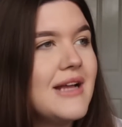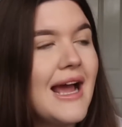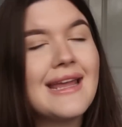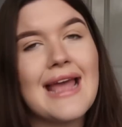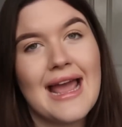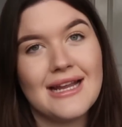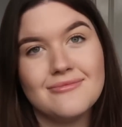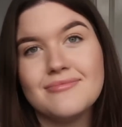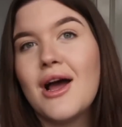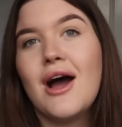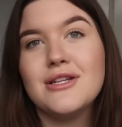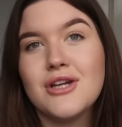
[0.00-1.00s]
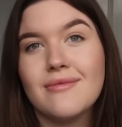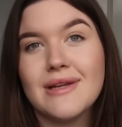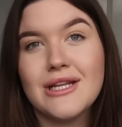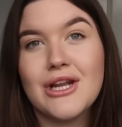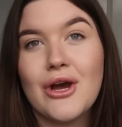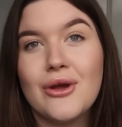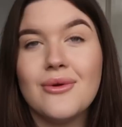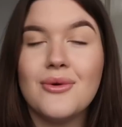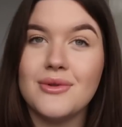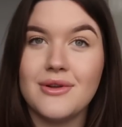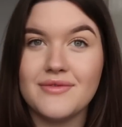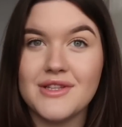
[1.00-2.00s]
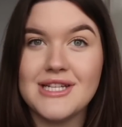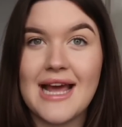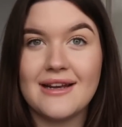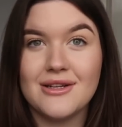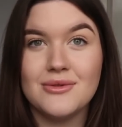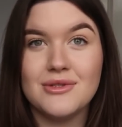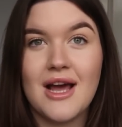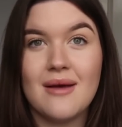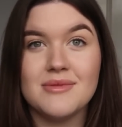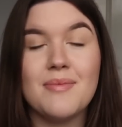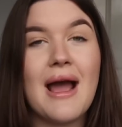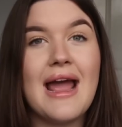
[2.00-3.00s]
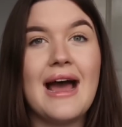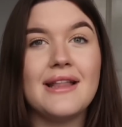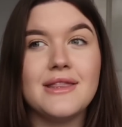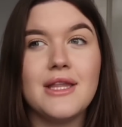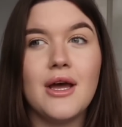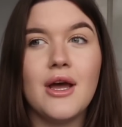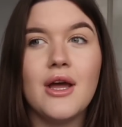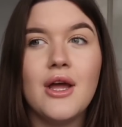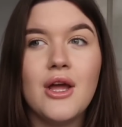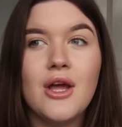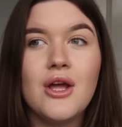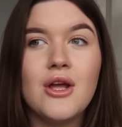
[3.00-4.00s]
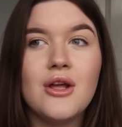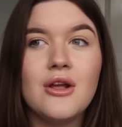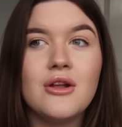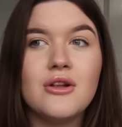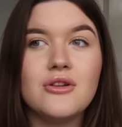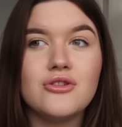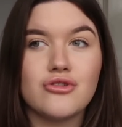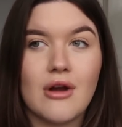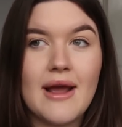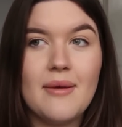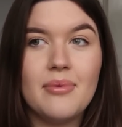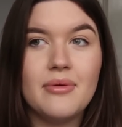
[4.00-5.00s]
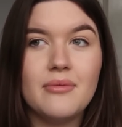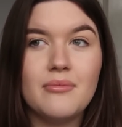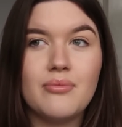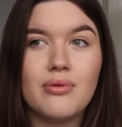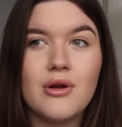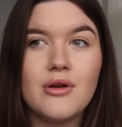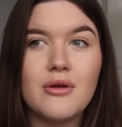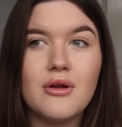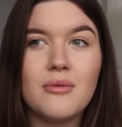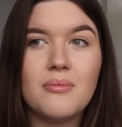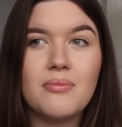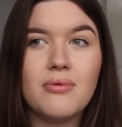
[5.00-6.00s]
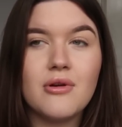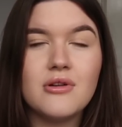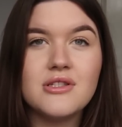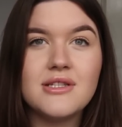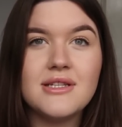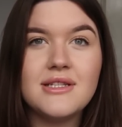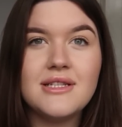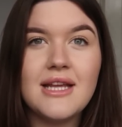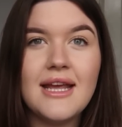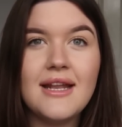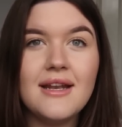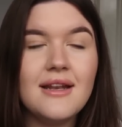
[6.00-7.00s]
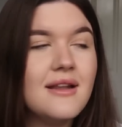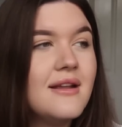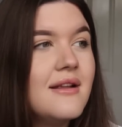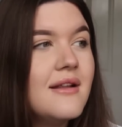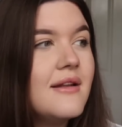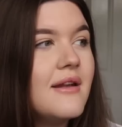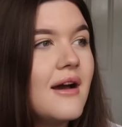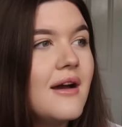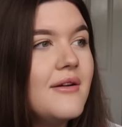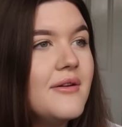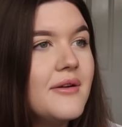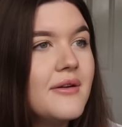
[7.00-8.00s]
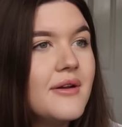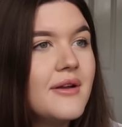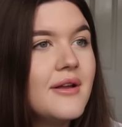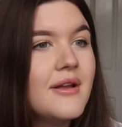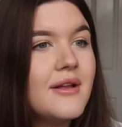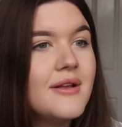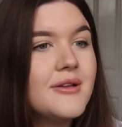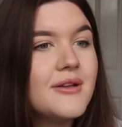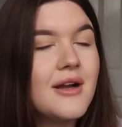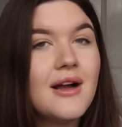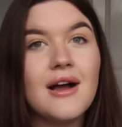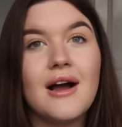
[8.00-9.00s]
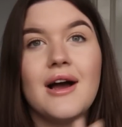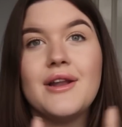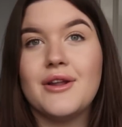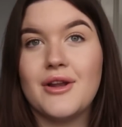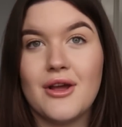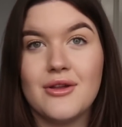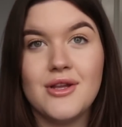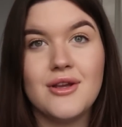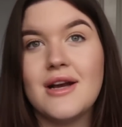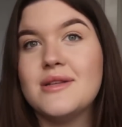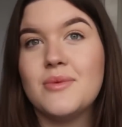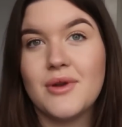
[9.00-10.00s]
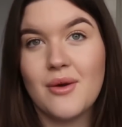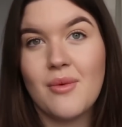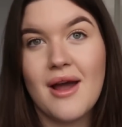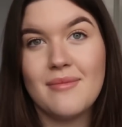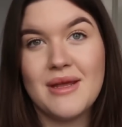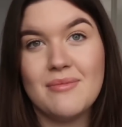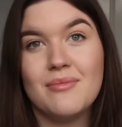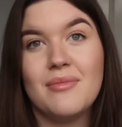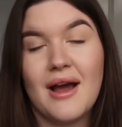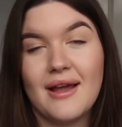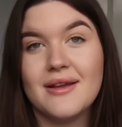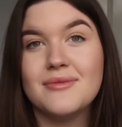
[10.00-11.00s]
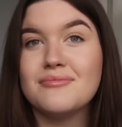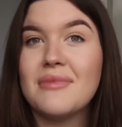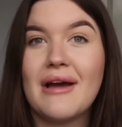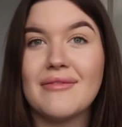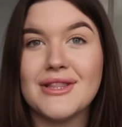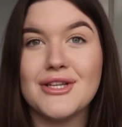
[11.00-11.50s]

Again, I don't really know all of the technical terms, but I had the drip. Prostatin? No, I don't know, you guys will know what I mean by having